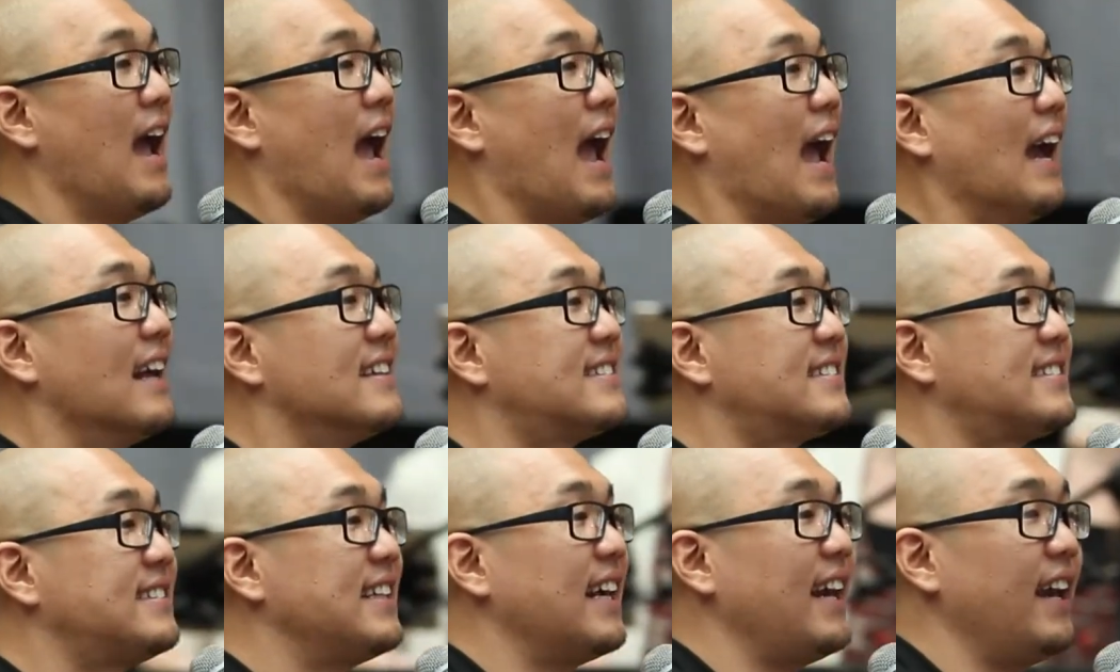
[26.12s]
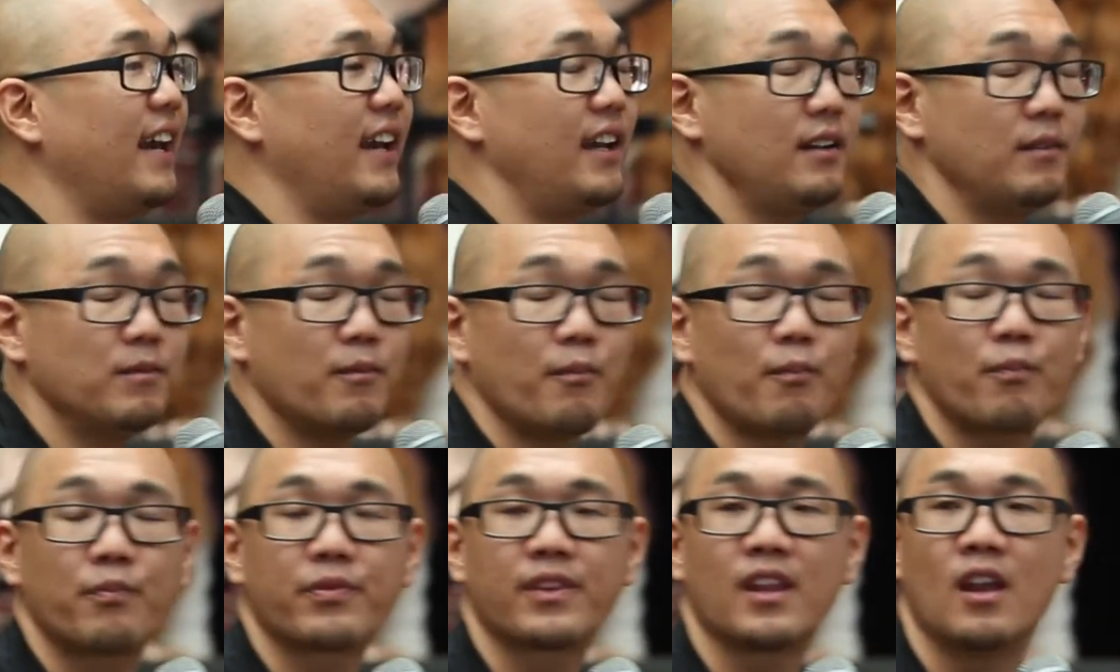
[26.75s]
And see,
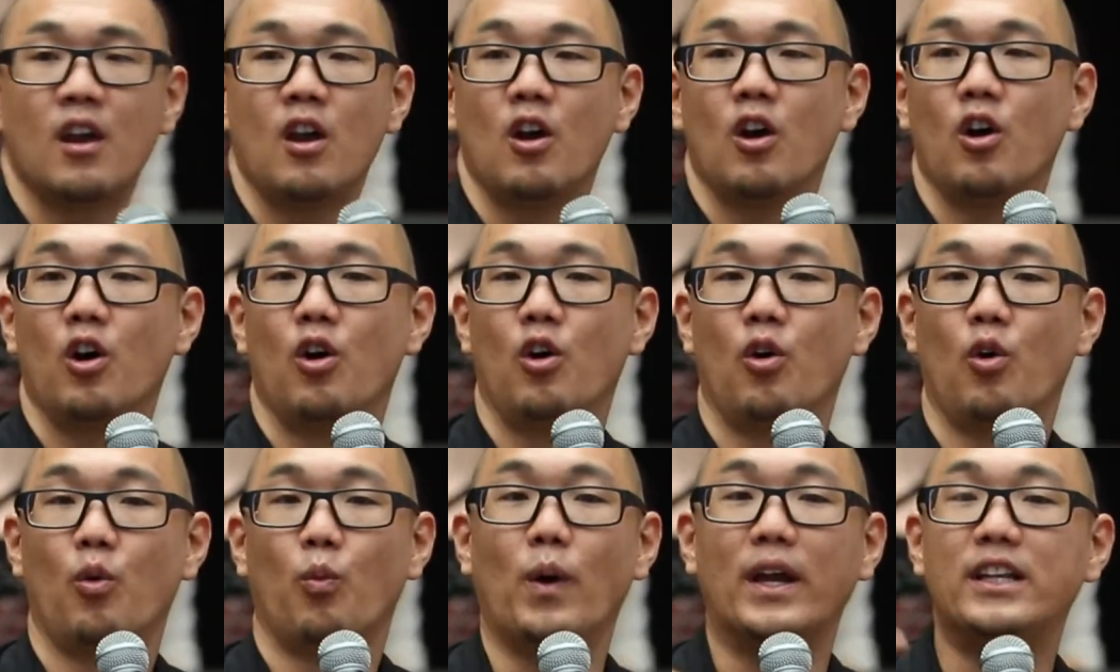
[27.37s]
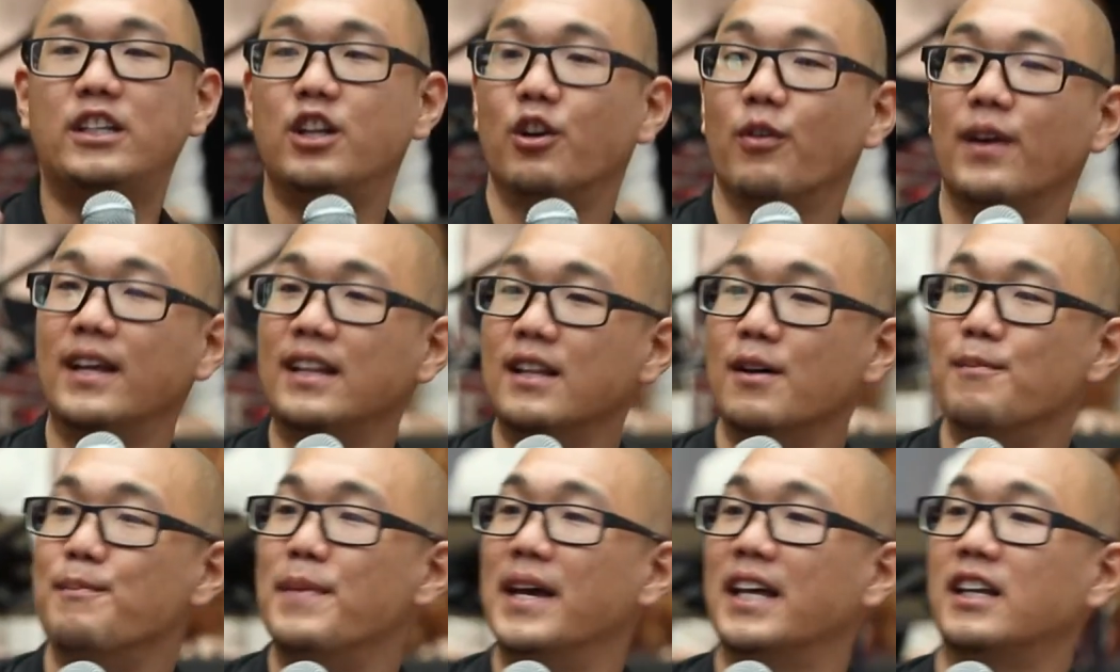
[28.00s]
when you're in
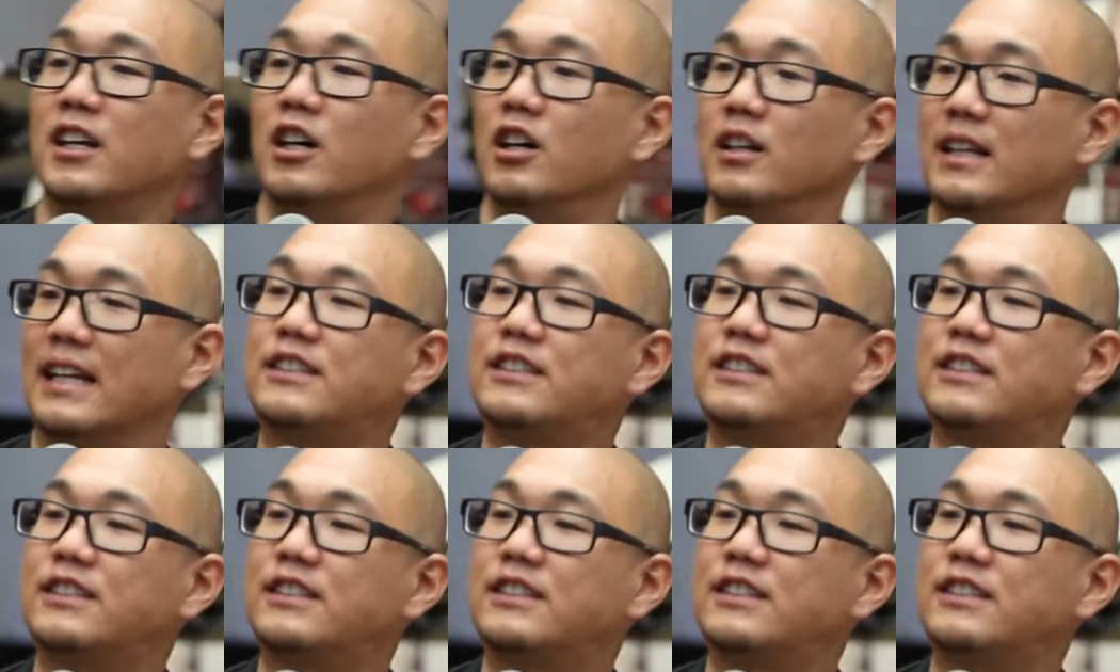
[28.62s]
the middle,